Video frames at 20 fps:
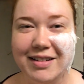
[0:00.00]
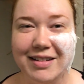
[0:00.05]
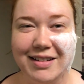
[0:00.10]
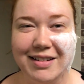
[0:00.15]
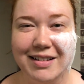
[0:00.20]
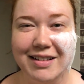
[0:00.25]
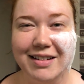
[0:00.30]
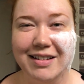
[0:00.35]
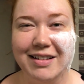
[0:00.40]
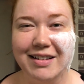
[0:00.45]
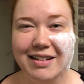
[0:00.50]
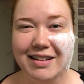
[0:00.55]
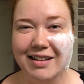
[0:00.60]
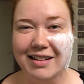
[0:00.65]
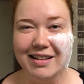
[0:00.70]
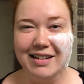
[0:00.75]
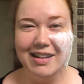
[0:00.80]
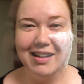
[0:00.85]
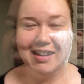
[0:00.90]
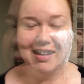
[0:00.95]

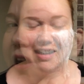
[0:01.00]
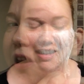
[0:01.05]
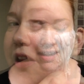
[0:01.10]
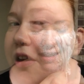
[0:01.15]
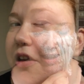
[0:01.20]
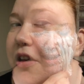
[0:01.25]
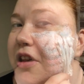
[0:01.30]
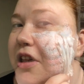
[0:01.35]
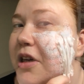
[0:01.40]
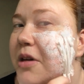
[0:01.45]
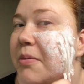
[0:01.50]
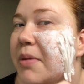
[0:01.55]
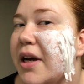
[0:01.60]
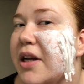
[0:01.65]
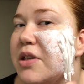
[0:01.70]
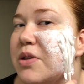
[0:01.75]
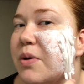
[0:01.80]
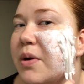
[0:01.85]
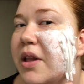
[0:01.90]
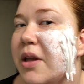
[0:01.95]
Good thing
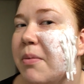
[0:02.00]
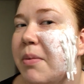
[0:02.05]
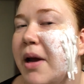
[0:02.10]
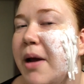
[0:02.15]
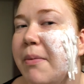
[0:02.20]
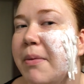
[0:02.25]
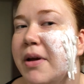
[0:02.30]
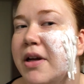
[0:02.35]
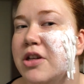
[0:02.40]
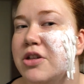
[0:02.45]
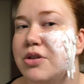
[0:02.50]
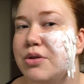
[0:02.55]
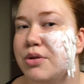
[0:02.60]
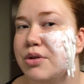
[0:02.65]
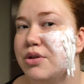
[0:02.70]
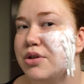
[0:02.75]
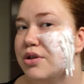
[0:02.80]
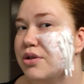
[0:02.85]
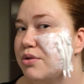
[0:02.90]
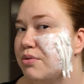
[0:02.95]
about toilet paper is you
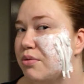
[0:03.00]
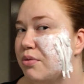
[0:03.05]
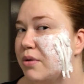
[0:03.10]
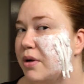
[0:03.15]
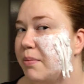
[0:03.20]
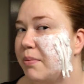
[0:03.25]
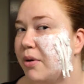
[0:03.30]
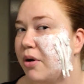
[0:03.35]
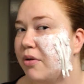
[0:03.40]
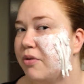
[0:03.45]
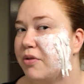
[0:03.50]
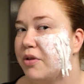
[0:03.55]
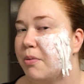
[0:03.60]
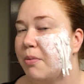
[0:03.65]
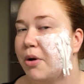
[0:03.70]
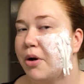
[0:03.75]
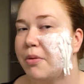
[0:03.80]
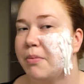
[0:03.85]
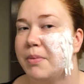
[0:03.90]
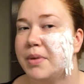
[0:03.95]
can just rip off the
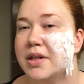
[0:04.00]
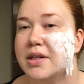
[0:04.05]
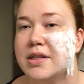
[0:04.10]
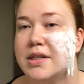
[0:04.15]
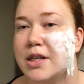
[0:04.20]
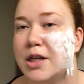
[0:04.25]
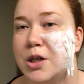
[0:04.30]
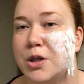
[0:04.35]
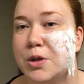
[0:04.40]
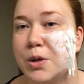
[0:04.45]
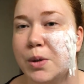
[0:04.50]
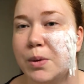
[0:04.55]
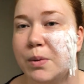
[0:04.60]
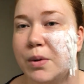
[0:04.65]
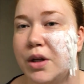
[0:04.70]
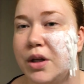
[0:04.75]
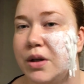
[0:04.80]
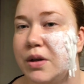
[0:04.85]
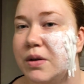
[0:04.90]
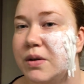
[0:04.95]
bottom bits that you don't
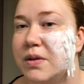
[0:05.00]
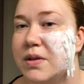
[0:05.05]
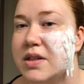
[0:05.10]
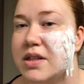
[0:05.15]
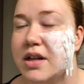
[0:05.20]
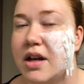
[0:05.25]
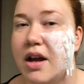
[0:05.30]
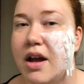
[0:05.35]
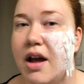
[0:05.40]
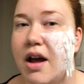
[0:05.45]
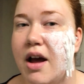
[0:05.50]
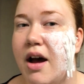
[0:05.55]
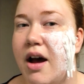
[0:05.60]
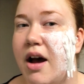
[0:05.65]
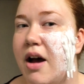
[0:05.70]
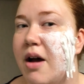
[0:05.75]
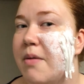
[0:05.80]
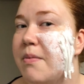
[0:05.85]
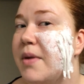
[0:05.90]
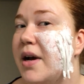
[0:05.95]
want to use.
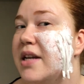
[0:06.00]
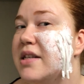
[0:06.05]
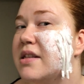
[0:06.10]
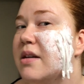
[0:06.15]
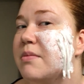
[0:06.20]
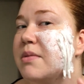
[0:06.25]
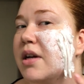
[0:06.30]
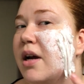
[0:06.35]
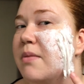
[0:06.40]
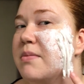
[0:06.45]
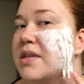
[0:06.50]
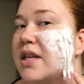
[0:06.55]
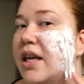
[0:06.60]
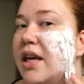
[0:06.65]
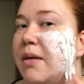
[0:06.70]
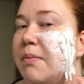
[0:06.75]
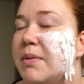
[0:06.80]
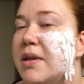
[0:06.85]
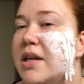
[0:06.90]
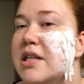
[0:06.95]
I sometimes
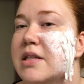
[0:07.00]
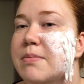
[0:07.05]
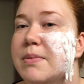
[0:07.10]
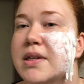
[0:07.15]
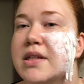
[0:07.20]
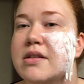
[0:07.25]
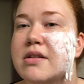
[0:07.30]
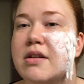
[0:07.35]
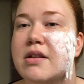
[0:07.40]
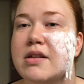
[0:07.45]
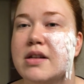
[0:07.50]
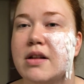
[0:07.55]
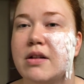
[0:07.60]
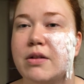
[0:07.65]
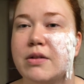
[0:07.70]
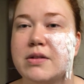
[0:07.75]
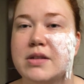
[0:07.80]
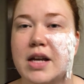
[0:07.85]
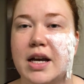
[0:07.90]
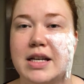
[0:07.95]
keep these bits because it
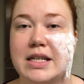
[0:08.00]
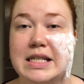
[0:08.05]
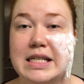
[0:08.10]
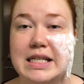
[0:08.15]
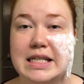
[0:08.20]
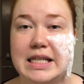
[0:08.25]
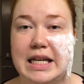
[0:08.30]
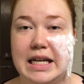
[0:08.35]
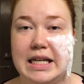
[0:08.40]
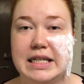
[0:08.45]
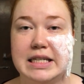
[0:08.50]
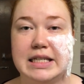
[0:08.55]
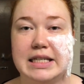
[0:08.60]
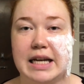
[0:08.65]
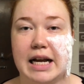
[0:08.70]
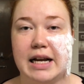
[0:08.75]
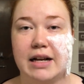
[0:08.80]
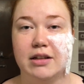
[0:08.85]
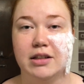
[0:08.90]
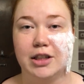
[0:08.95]
looks like skin
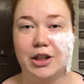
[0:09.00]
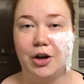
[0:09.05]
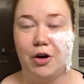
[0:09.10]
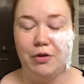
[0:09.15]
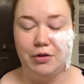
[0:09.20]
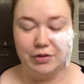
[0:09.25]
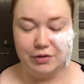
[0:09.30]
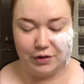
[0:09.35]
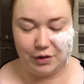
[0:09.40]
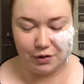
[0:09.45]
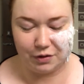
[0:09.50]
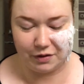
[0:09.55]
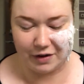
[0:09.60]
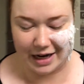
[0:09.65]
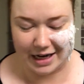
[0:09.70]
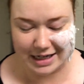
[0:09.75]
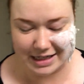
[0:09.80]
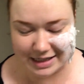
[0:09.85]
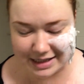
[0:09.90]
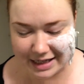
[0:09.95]
dangling off of your
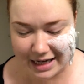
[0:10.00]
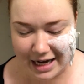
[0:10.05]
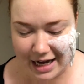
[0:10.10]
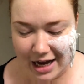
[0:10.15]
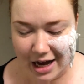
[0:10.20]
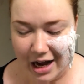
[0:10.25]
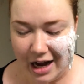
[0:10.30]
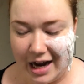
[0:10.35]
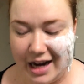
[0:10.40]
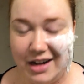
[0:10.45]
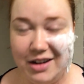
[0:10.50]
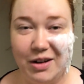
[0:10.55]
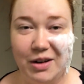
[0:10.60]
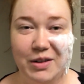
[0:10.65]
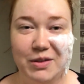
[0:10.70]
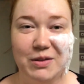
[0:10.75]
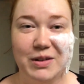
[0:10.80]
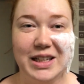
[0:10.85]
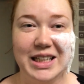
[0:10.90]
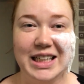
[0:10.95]
face. I know,
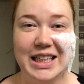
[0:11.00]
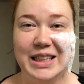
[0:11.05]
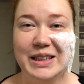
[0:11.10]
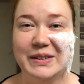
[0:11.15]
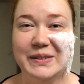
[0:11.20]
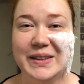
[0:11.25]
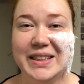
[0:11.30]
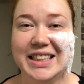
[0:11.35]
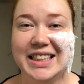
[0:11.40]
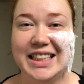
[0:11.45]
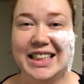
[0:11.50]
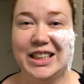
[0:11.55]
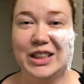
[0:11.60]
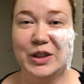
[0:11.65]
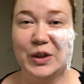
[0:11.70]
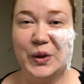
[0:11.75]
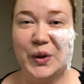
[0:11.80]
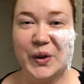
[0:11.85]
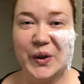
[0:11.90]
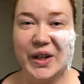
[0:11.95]
really, really
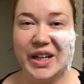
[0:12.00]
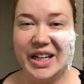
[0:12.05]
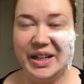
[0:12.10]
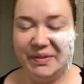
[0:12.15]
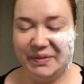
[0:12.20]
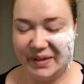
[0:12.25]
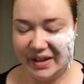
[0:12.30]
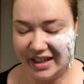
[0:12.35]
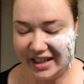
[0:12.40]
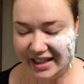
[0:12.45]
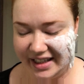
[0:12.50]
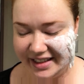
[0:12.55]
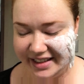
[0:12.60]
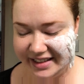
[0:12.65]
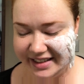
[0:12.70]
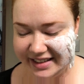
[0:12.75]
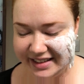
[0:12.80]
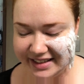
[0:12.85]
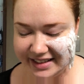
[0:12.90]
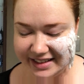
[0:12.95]
gory,
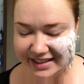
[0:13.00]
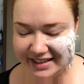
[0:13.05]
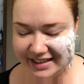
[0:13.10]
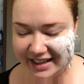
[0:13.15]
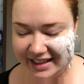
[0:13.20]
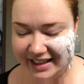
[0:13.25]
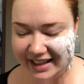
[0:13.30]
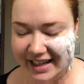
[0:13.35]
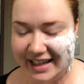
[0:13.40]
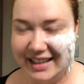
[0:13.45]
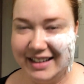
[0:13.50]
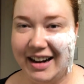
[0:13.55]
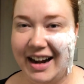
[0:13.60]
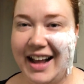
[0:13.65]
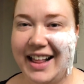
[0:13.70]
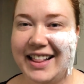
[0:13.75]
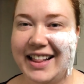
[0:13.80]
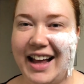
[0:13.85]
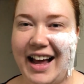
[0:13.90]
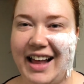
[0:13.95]
but again,
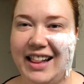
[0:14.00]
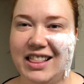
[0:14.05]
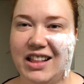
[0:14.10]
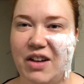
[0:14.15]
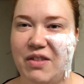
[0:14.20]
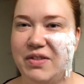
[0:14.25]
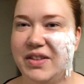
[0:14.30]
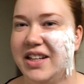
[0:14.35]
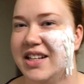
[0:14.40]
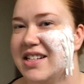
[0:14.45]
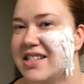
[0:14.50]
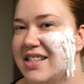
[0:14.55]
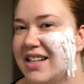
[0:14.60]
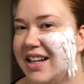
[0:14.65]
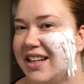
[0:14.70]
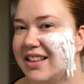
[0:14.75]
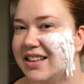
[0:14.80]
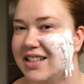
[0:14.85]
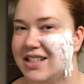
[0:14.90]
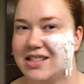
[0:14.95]
I love this.
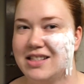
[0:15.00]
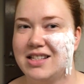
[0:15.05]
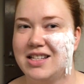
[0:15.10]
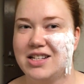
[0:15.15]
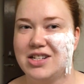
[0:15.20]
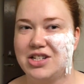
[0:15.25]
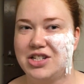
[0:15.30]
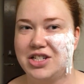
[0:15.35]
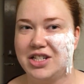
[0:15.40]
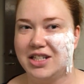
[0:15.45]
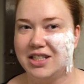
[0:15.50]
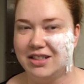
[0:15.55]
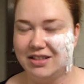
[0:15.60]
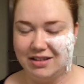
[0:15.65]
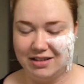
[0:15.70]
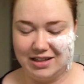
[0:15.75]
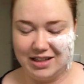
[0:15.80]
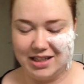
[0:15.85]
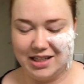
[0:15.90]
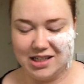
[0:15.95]
Like, this
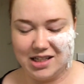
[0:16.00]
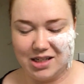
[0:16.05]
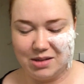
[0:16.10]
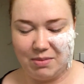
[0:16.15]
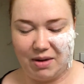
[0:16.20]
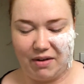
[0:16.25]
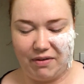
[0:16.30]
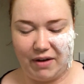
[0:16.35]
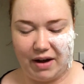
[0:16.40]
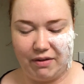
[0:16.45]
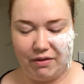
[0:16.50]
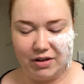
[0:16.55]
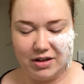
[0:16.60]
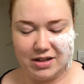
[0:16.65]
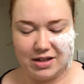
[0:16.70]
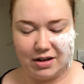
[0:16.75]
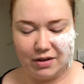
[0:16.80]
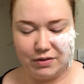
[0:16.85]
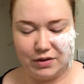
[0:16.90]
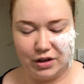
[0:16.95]
shit, this is my
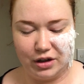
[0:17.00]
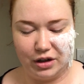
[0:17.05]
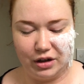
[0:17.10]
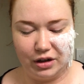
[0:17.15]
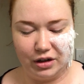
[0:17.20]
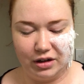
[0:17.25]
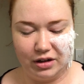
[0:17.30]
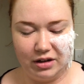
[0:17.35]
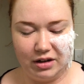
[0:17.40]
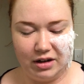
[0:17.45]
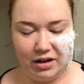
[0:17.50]
favorite stuff to do.